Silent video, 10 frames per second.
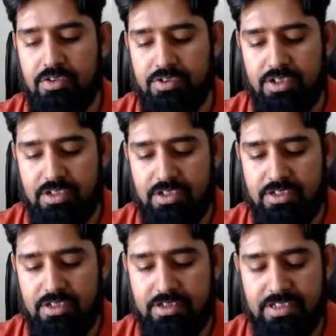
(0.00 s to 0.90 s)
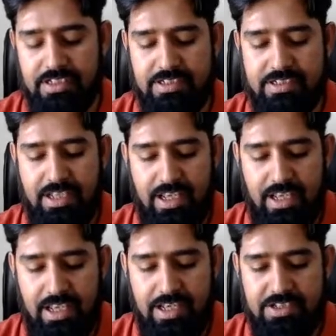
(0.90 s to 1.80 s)
journals, such as
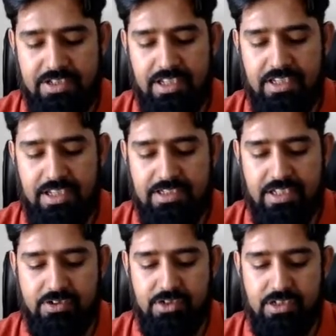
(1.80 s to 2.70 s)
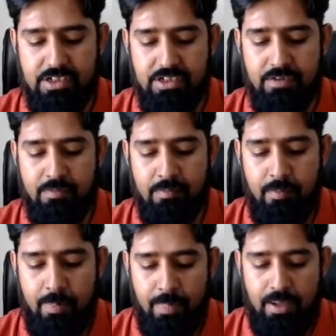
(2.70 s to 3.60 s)
Asia ESL Journal,
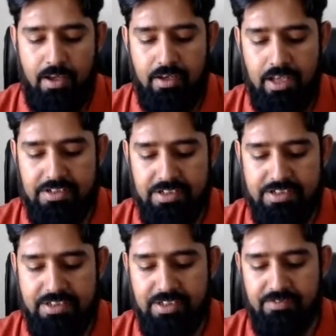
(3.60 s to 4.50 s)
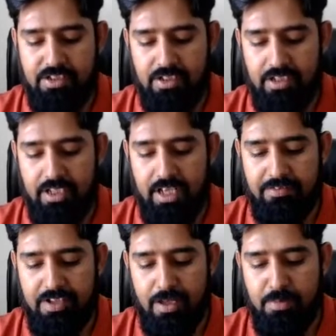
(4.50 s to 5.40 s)
and has received a
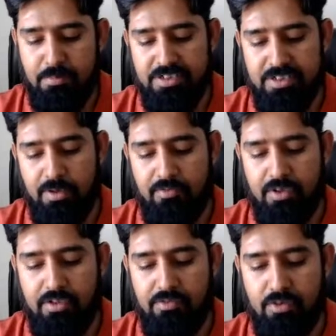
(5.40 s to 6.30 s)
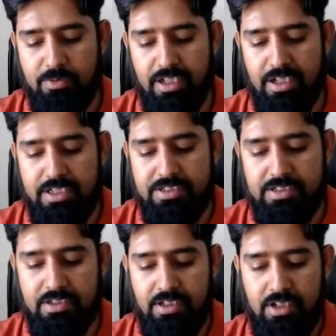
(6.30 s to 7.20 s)
lifetime membership award from the English
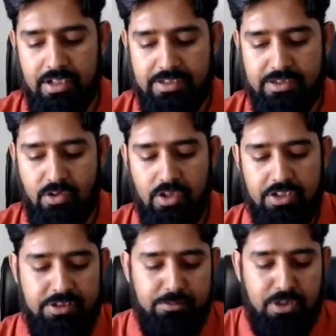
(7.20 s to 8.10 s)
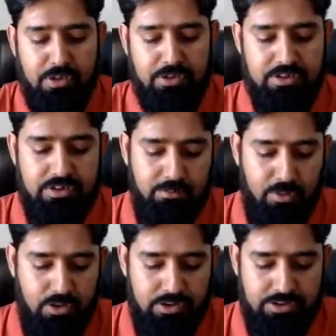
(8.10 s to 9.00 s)
Scholars Beyond
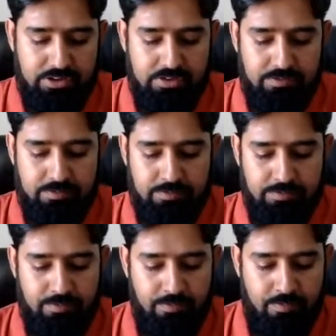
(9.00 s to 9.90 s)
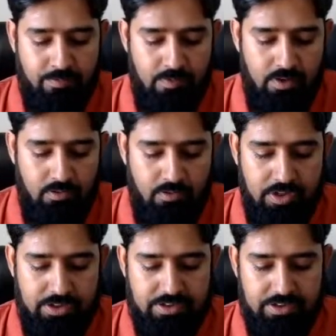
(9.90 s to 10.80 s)
Borders for
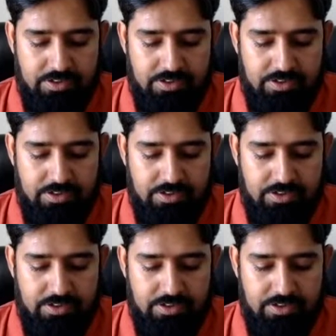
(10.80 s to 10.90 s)
his